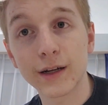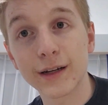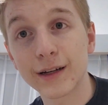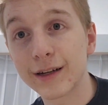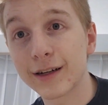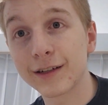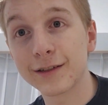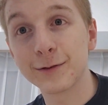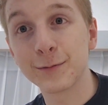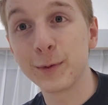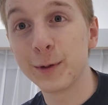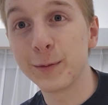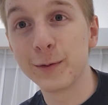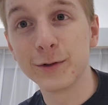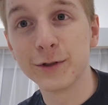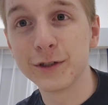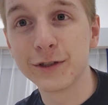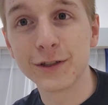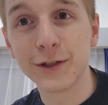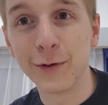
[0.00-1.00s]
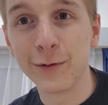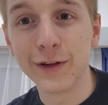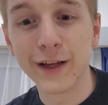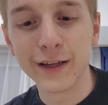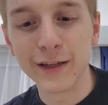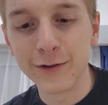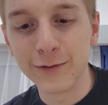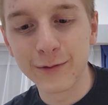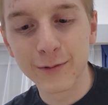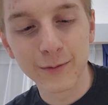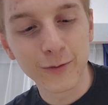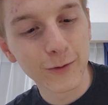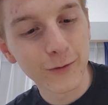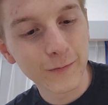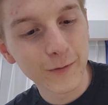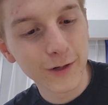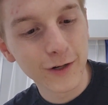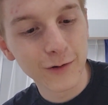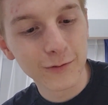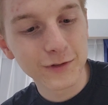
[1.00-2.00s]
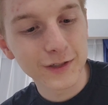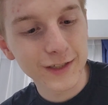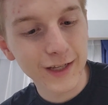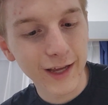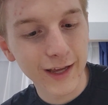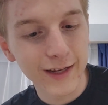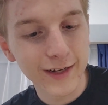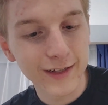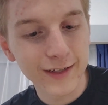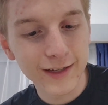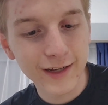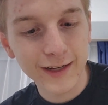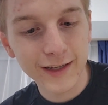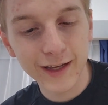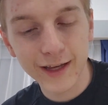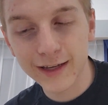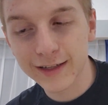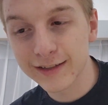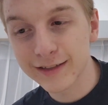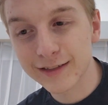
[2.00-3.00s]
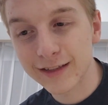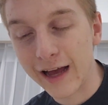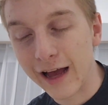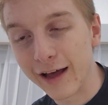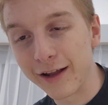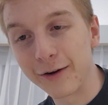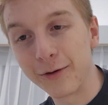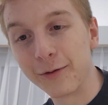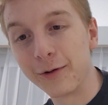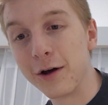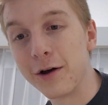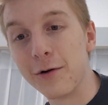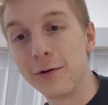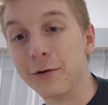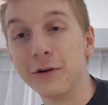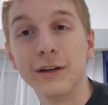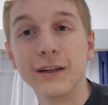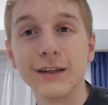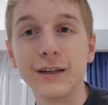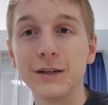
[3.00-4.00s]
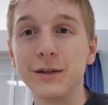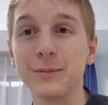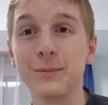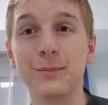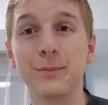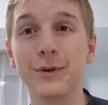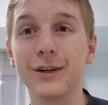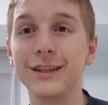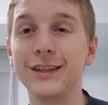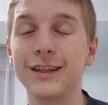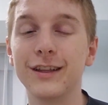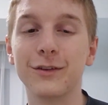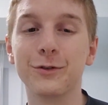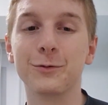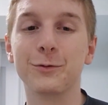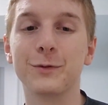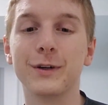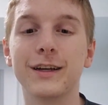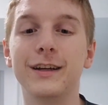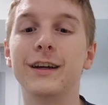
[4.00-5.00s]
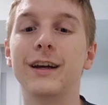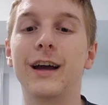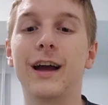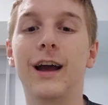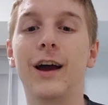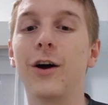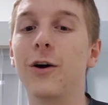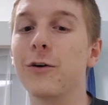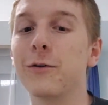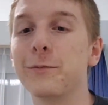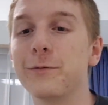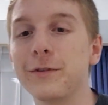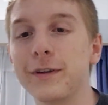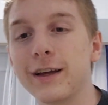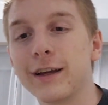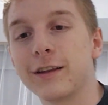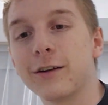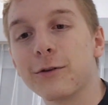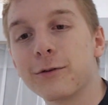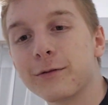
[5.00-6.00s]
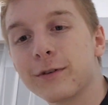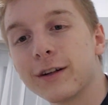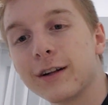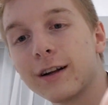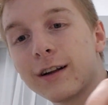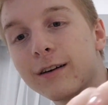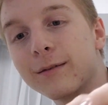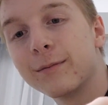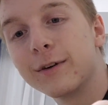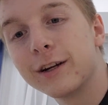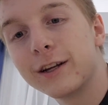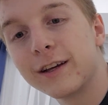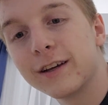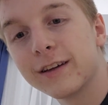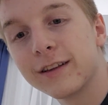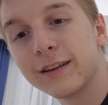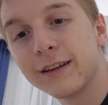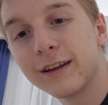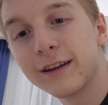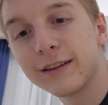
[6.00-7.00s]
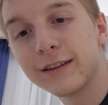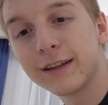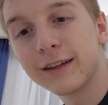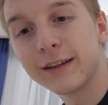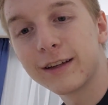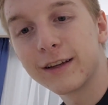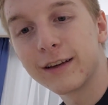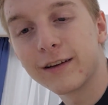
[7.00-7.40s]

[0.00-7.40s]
because people just don't let you through if you don't scan it, I guess. I don't know. But either way, hopefully I don't run out of money on that thing.